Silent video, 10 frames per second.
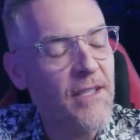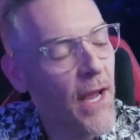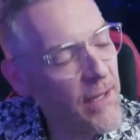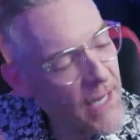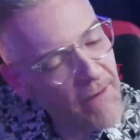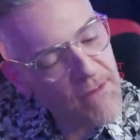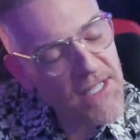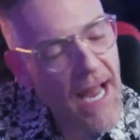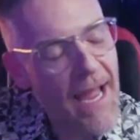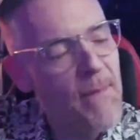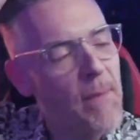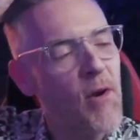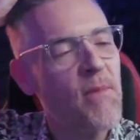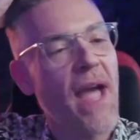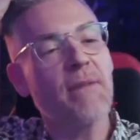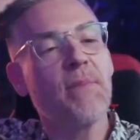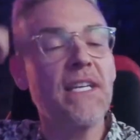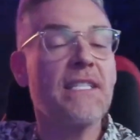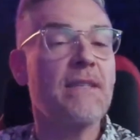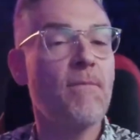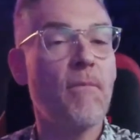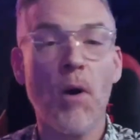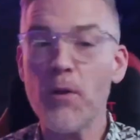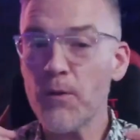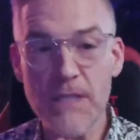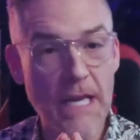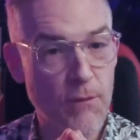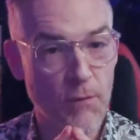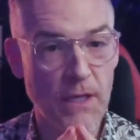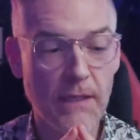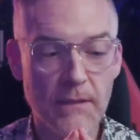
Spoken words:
So Helldivers, I'm going back and playing some Baldur's Gate 3.